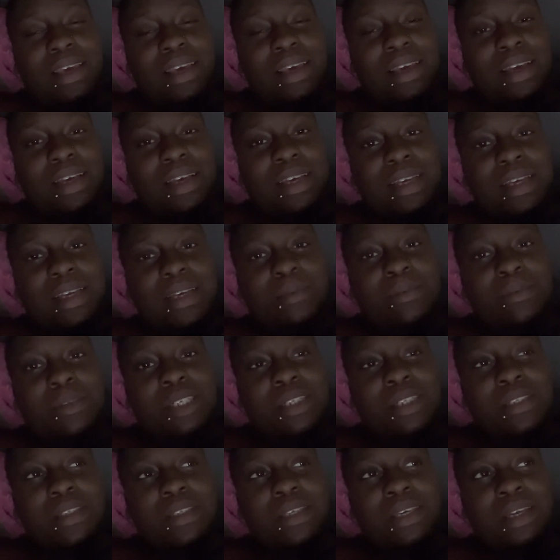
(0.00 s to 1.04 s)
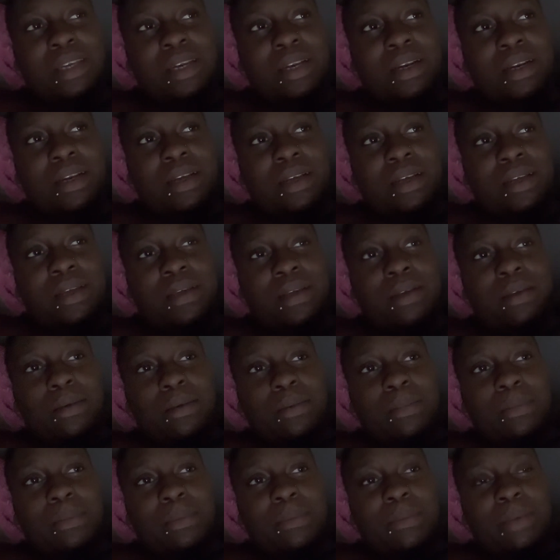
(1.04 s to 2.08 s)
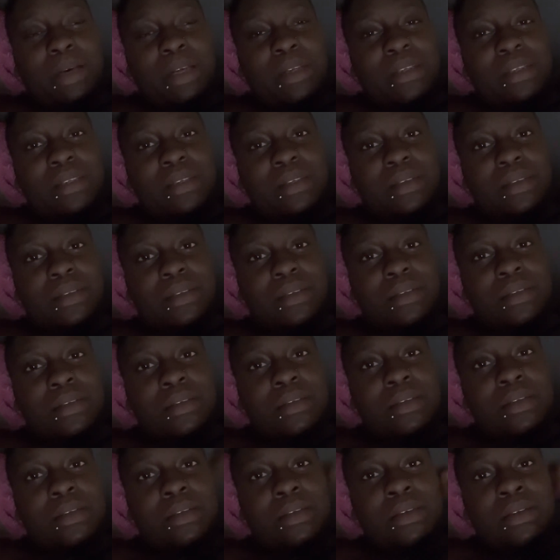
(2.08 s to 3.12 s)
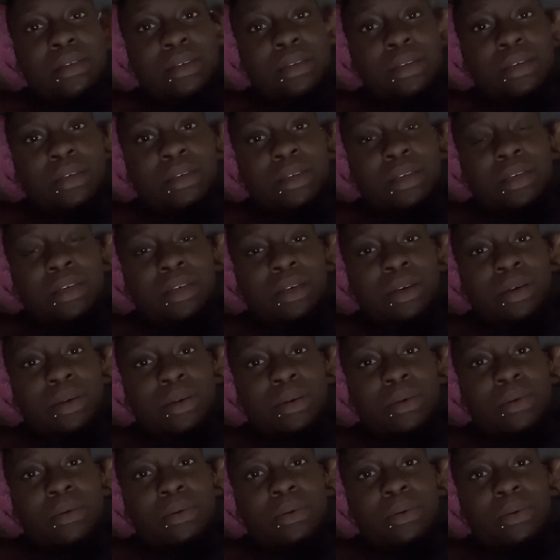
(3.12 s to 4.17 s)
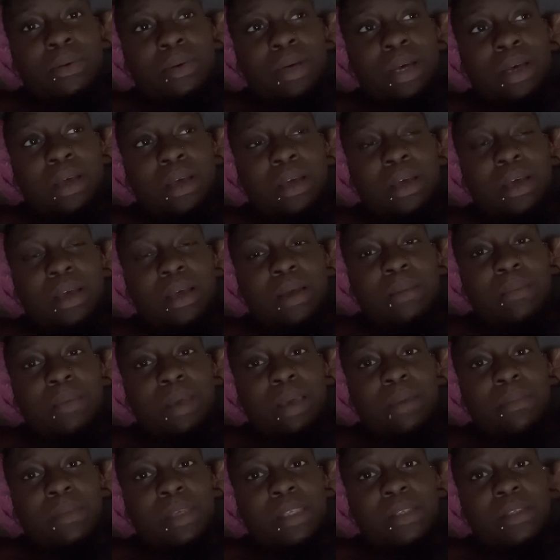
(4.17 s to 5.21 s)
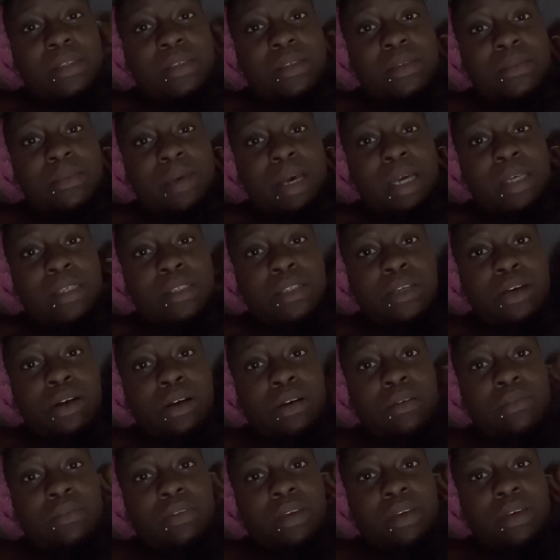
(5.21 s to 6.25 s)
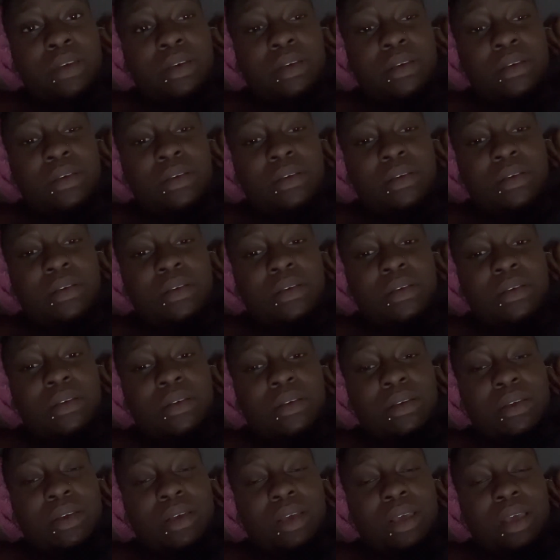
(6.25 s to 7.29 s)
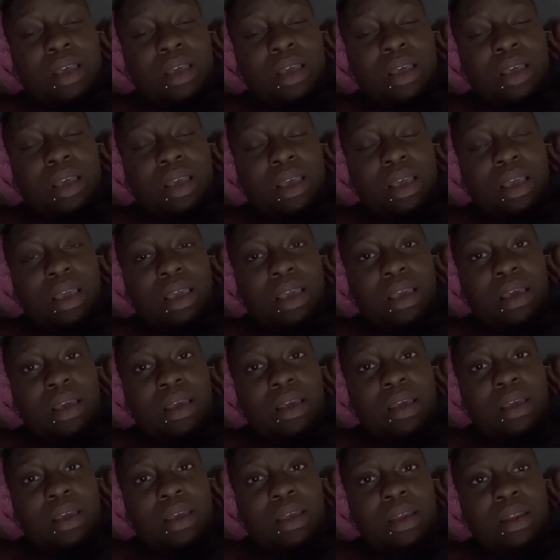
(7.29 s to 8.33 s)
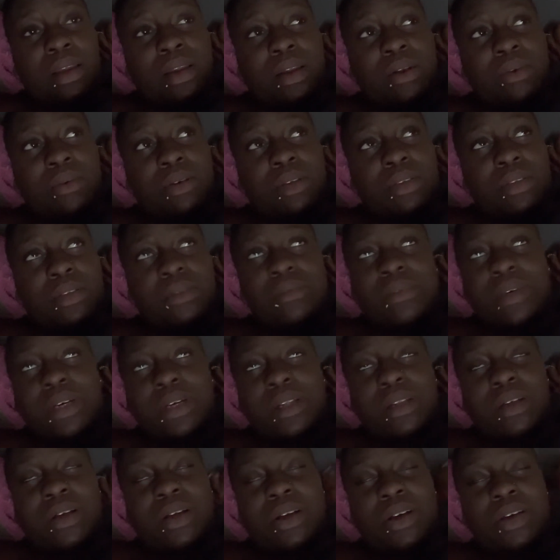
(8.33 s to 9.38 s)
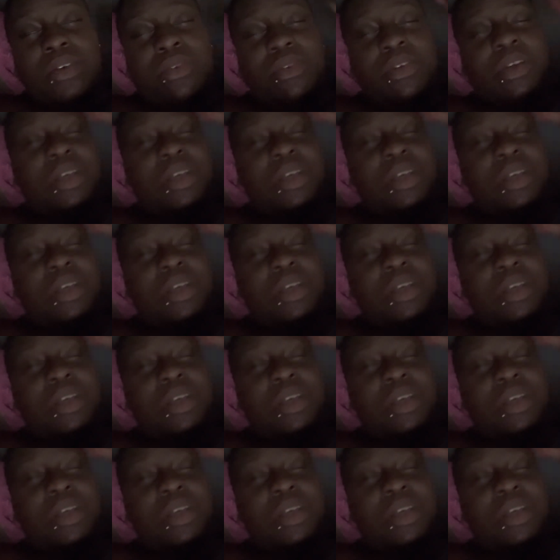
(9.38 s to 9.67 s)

I am just getting up, about to go make me some iced coffee and or some regular coffee,